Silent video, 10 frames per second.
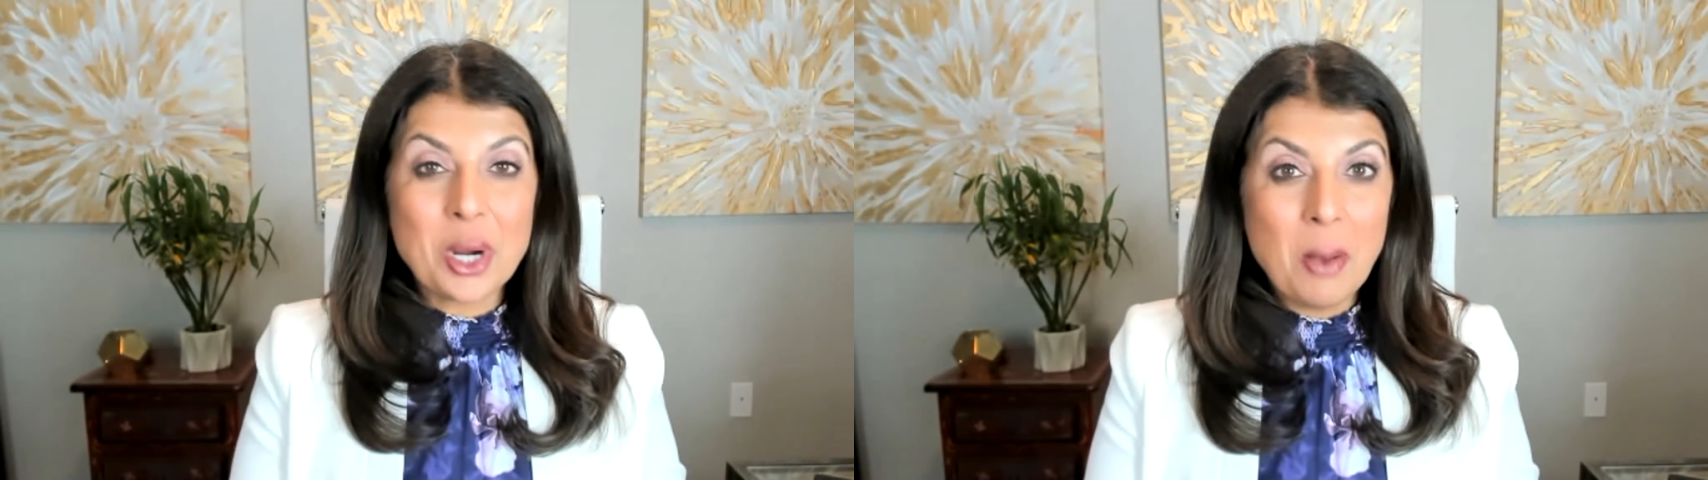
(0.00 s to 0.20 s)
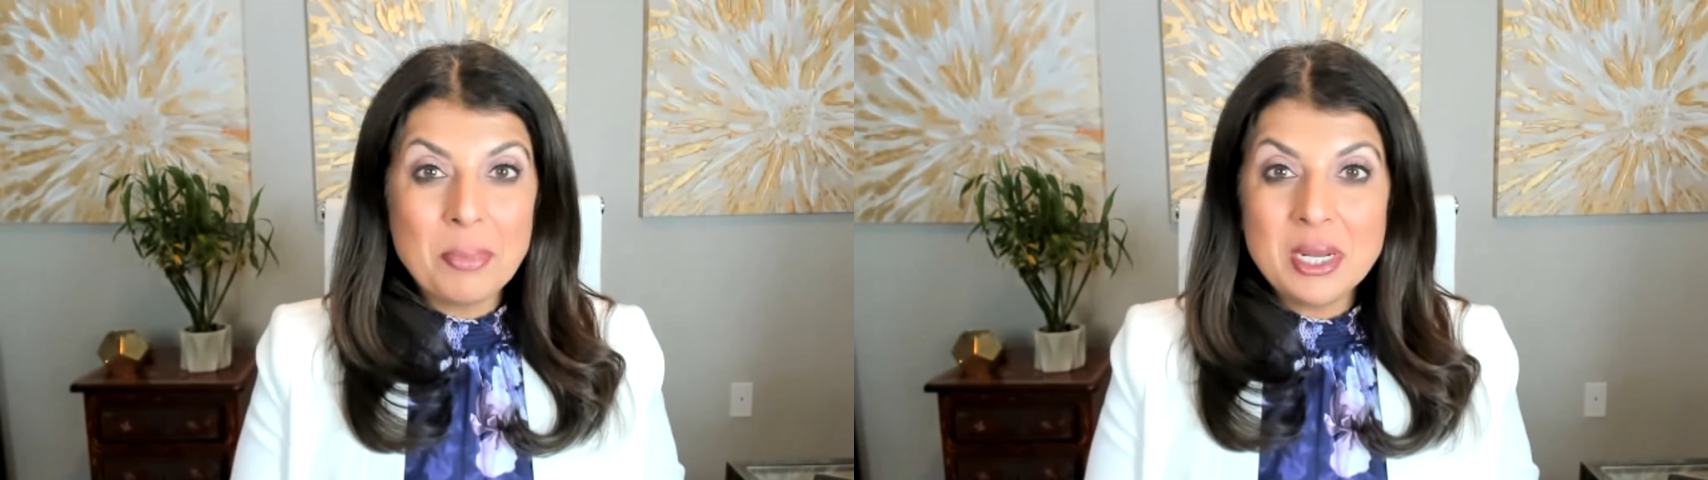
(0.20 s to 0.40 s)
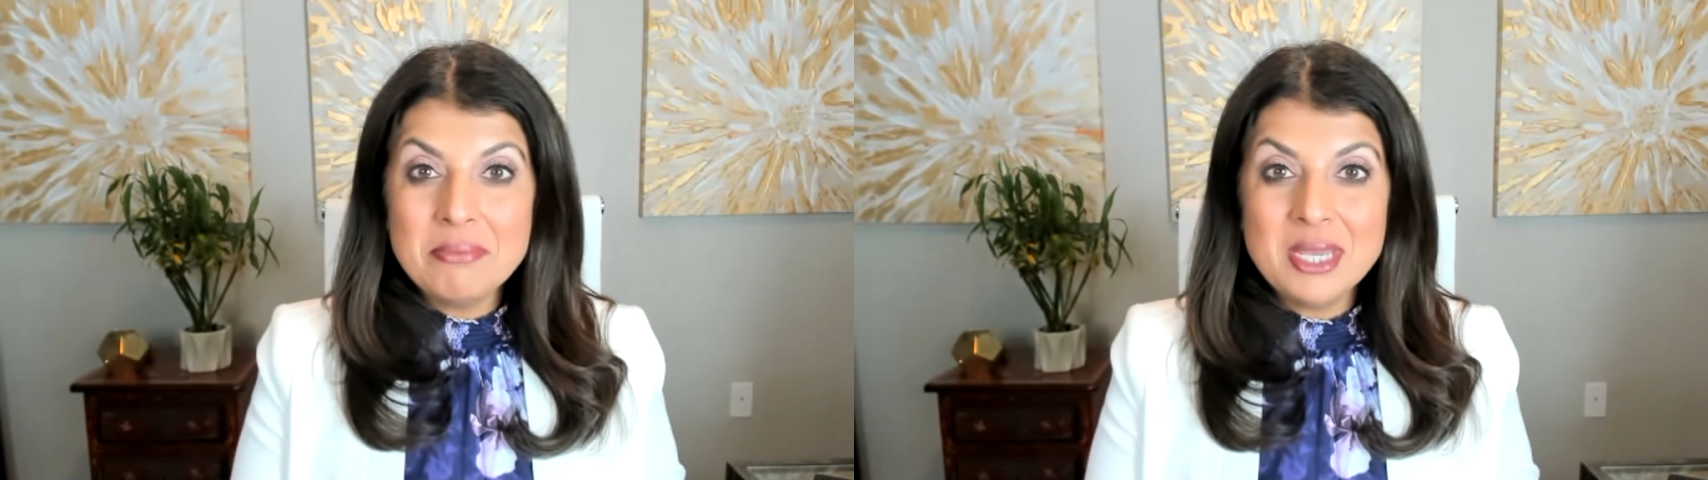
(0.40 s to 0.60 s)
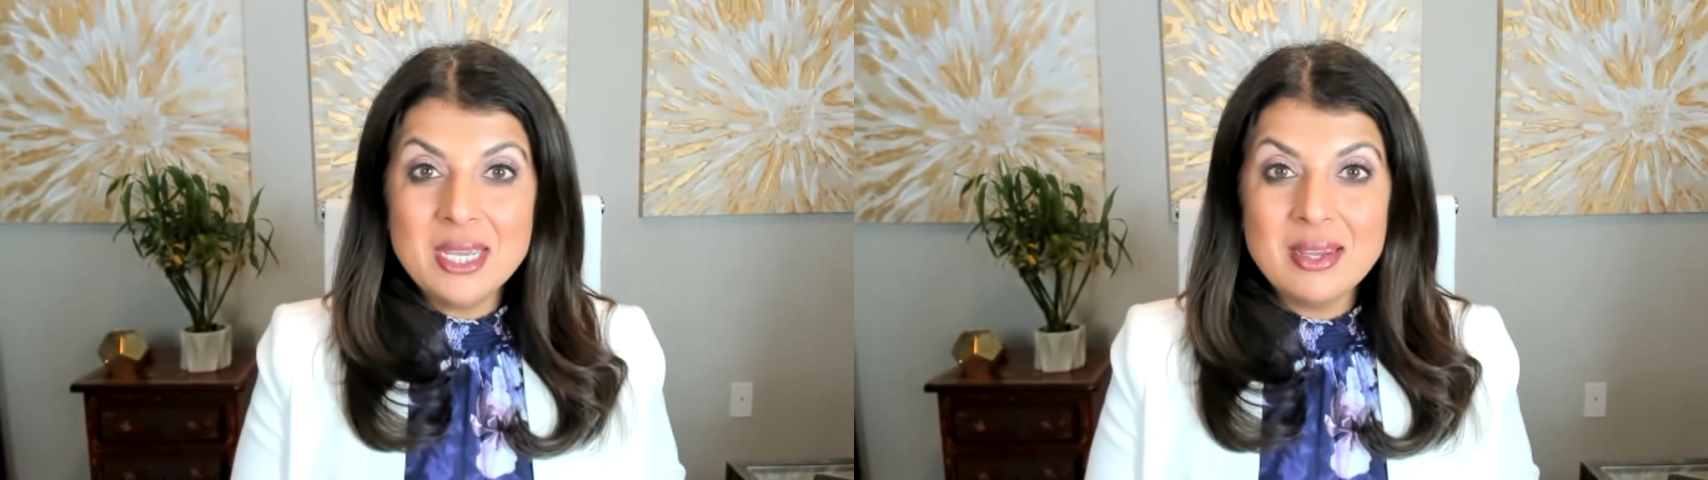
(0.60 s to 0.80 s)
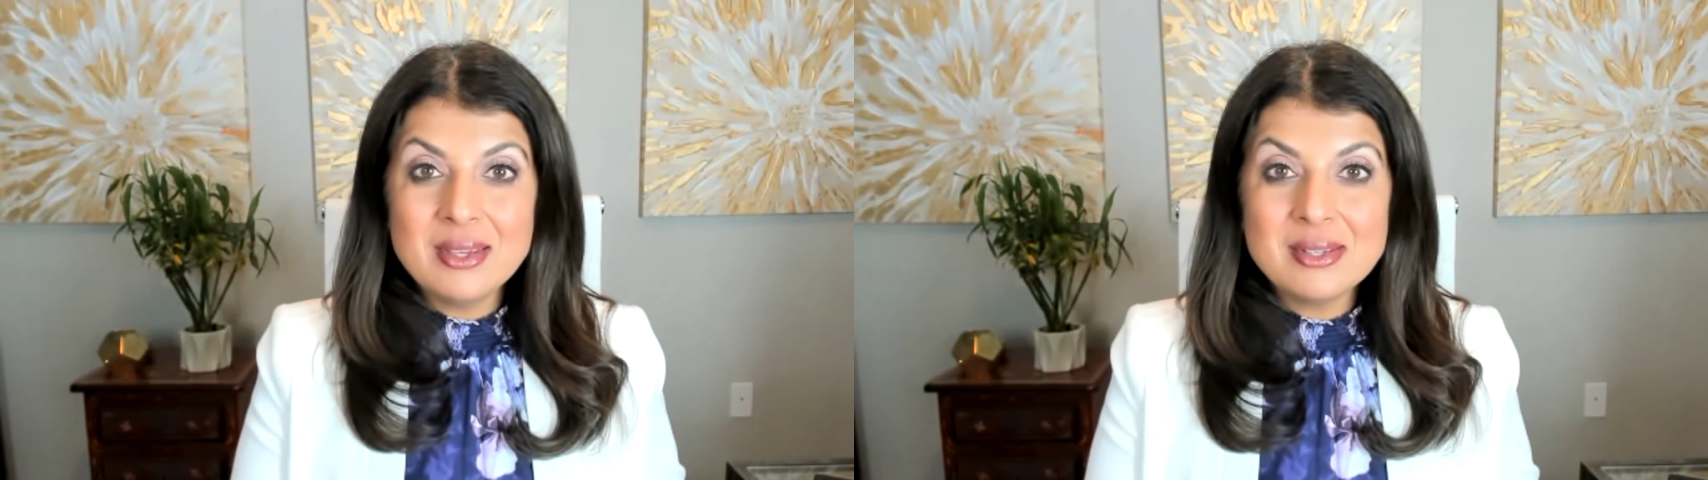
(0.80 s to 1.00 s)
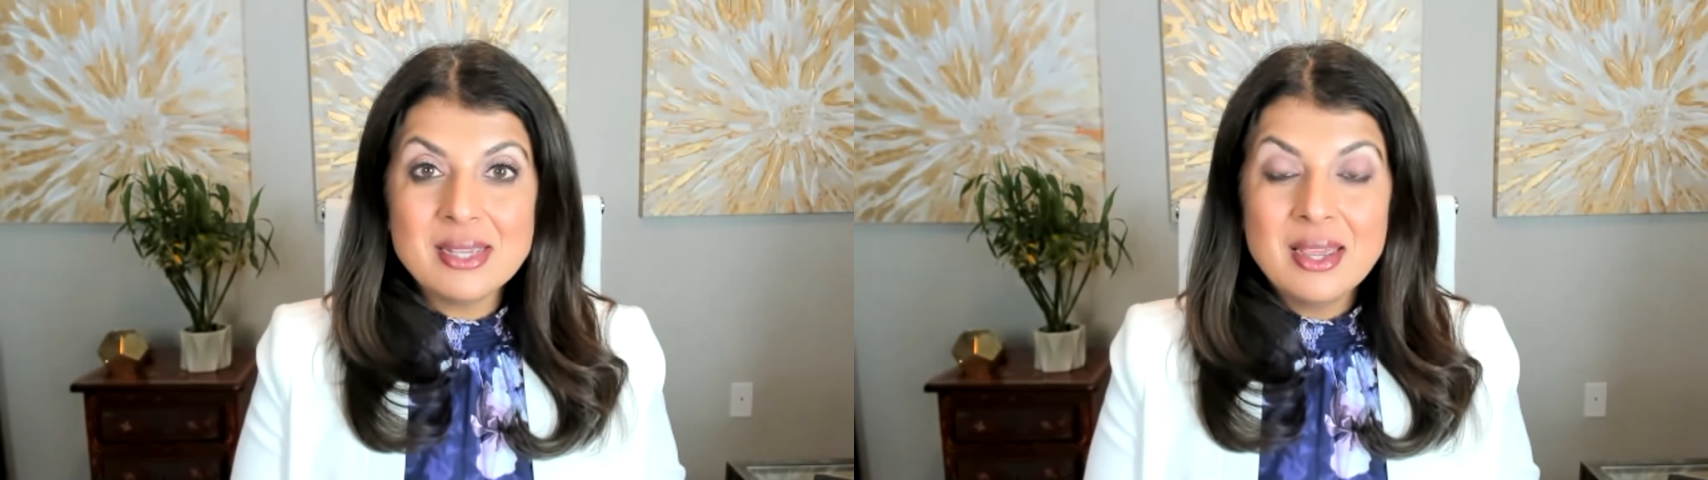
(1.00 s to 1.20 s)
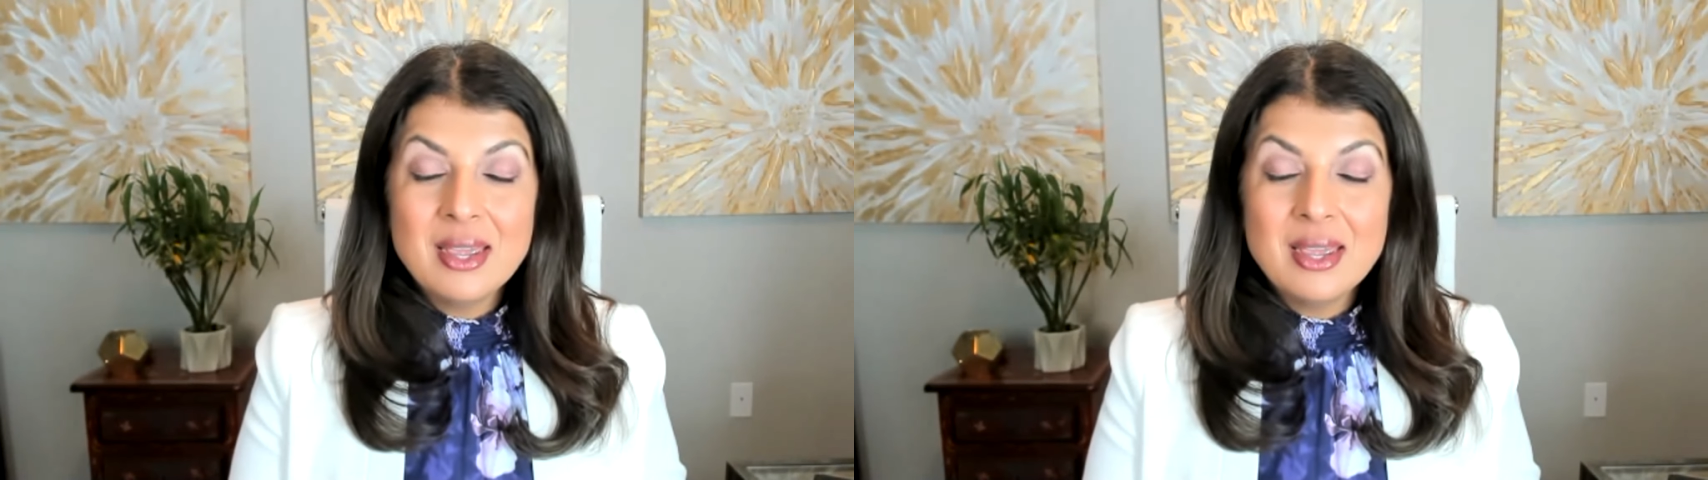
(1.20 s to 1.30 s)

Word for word: company meetings.